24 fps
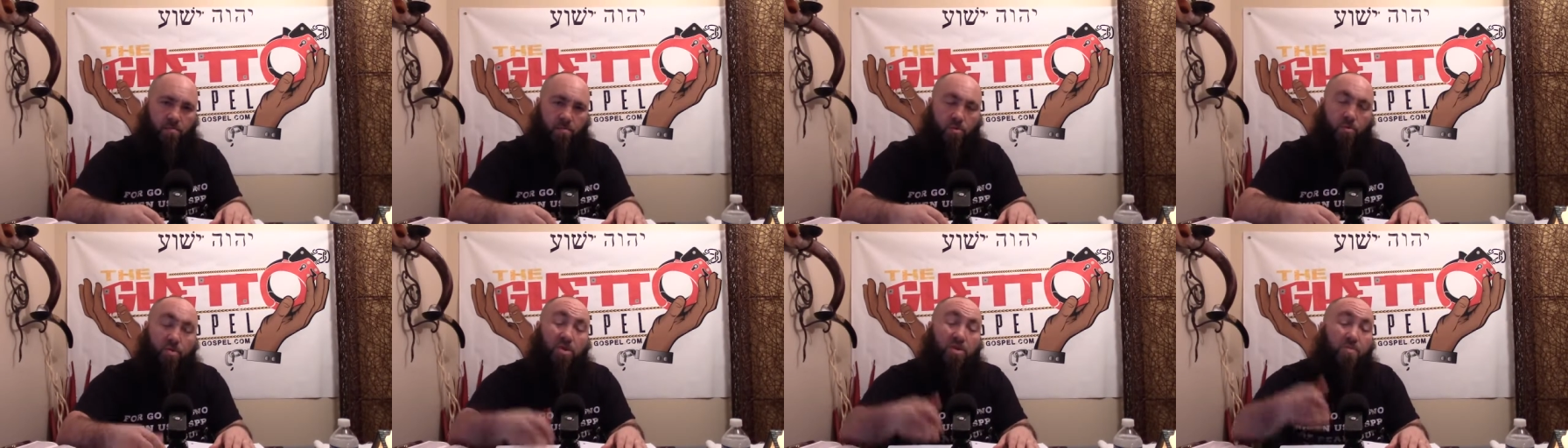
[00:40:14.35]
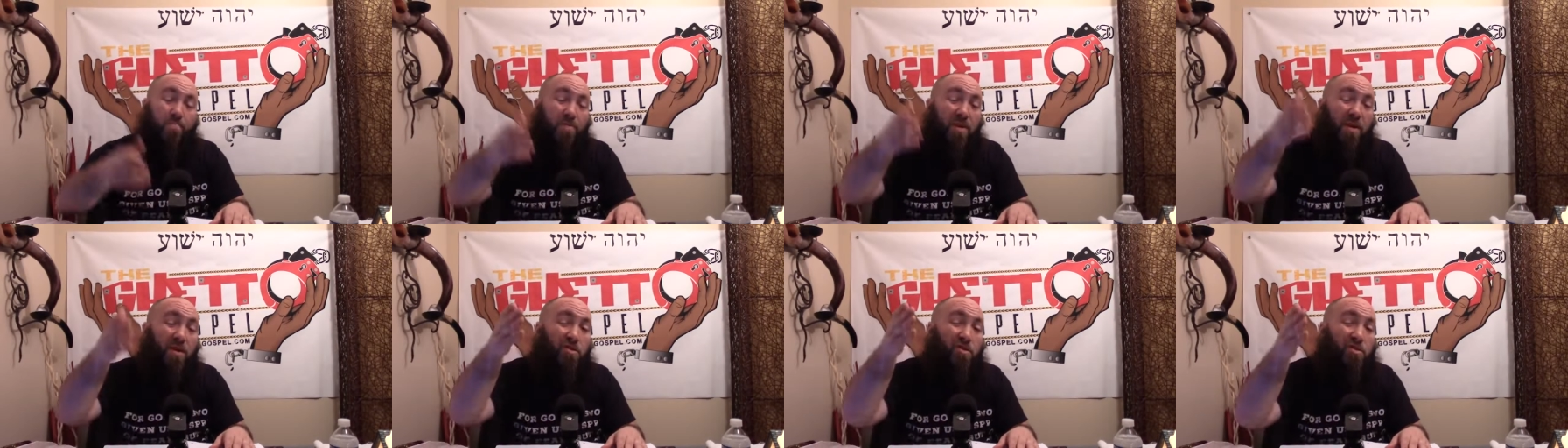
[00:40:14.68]
You
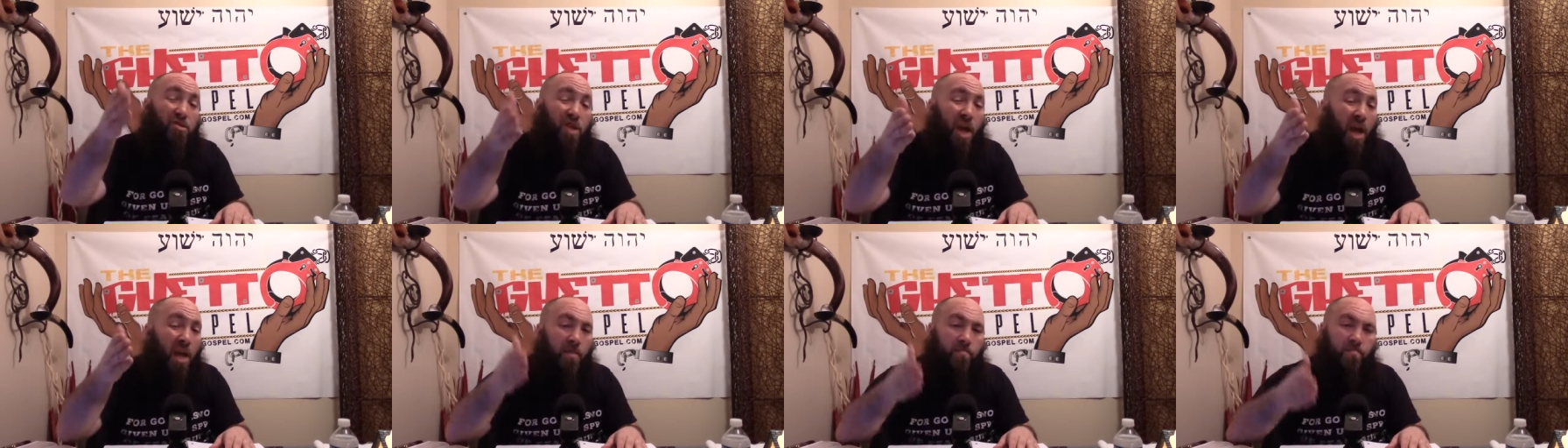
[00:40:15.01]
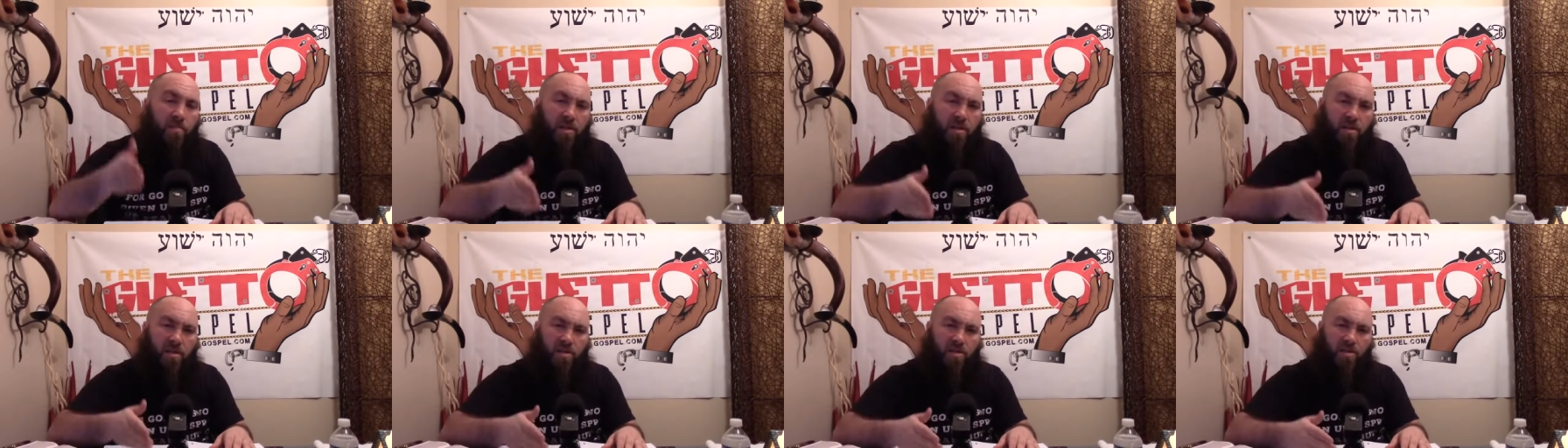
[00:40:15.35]
should be
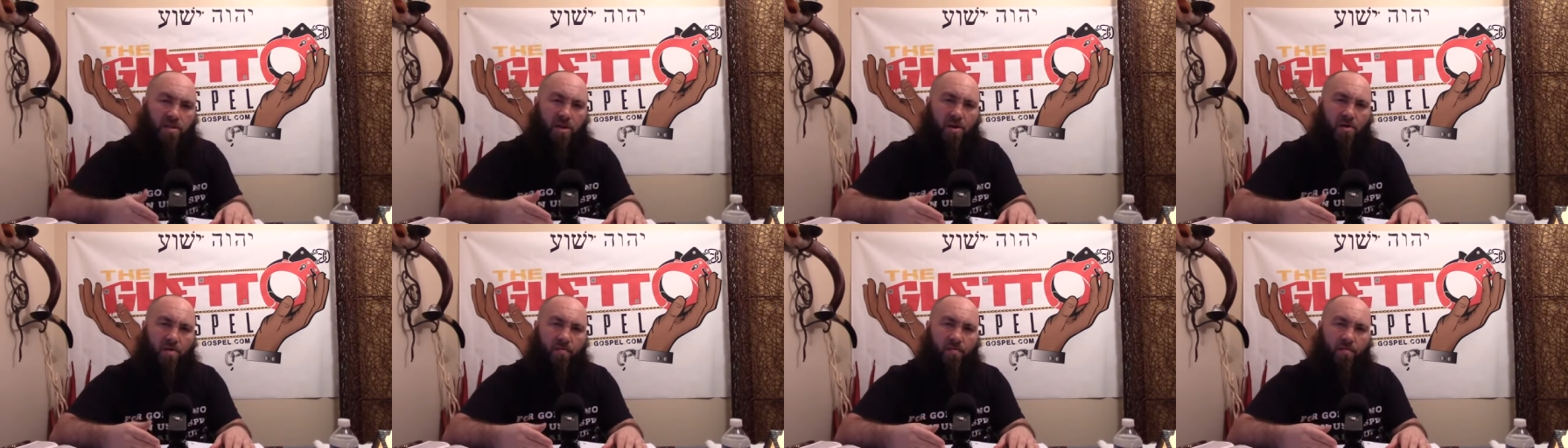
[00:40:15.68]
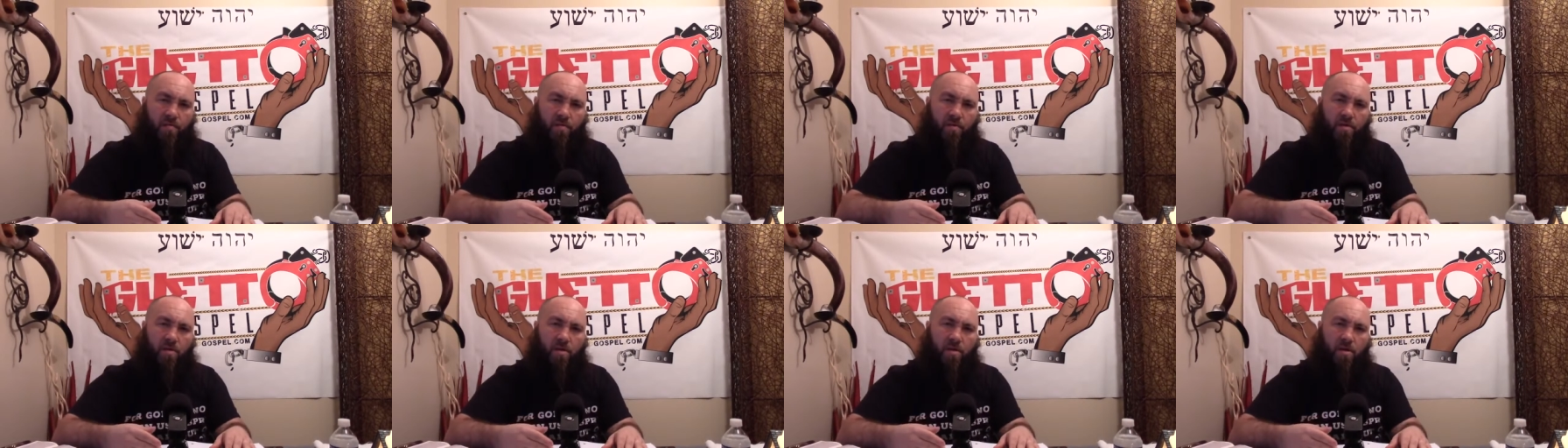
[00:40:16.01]
ashamed of
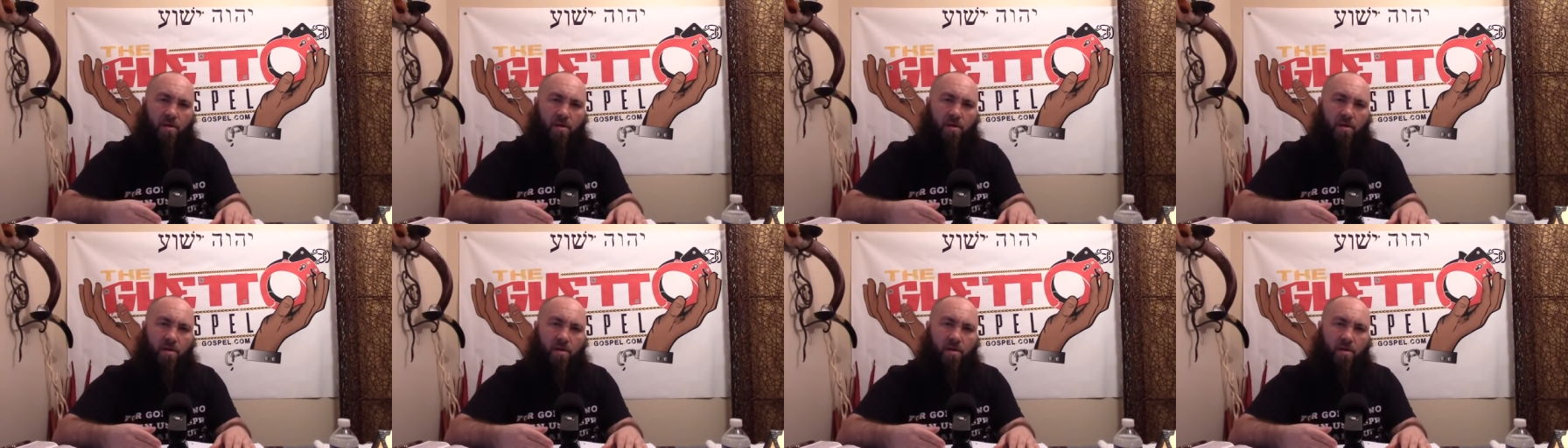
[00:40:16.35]
yourself.